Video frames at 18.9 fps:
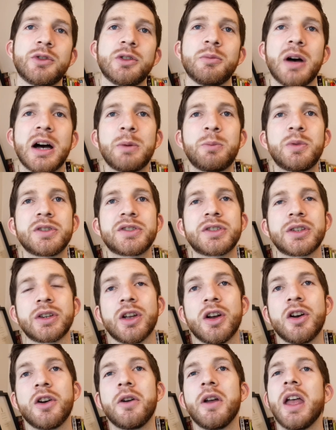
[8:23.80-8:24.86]
room upwards to
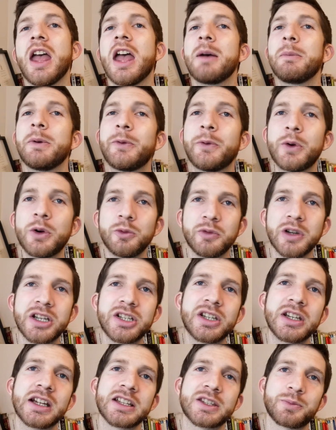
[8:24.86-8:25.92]
go before
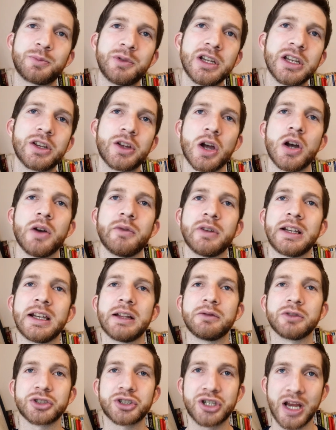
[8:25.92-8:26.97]
reaching its pre-COVID
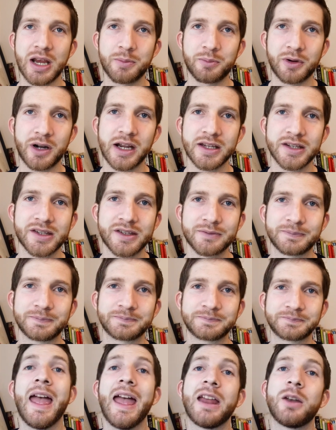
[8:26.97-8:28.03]
level share price.
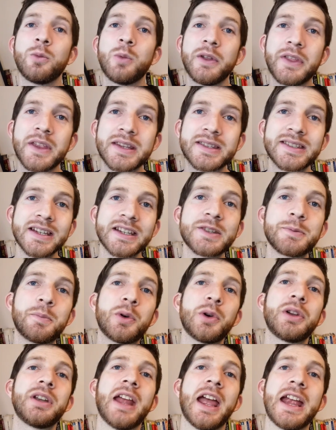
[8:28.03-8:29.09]
And with a
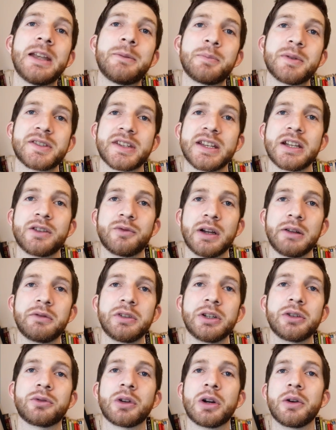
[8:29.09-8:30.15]
6.8%
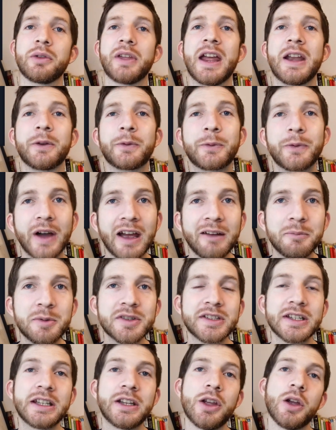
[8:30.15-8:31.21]
revenue growth and
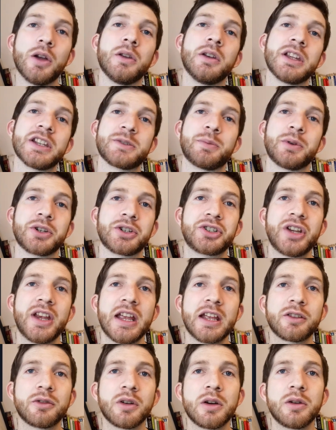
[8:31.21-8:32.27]
5% earnings per
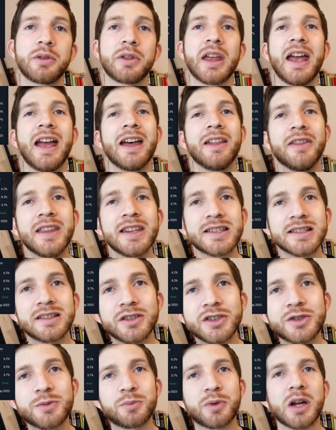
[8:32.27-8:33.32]
share growth, this
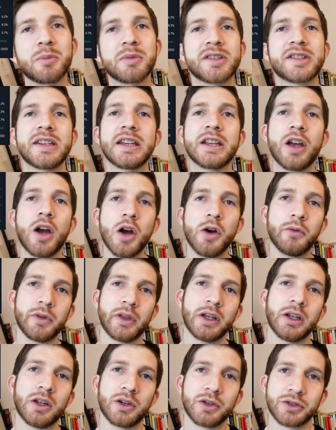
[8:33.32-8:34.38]
looks promising over
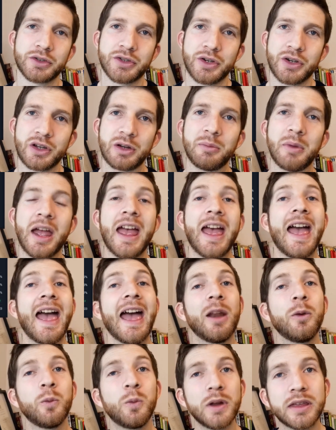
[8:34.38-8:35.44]
the long term.
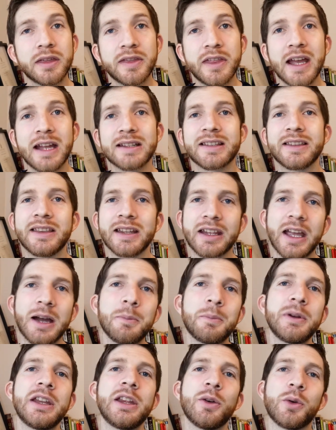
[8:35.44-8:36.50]
And with that, the
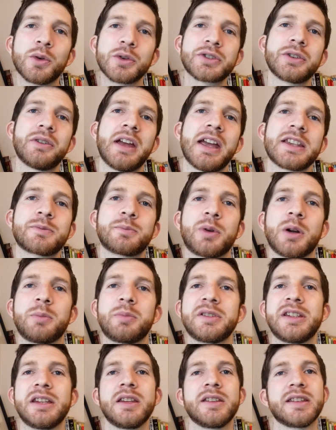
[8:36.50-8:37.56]
company also has
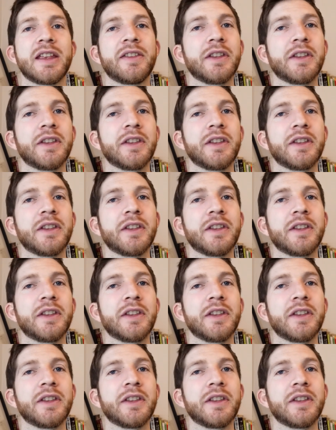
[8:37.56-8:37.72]
properties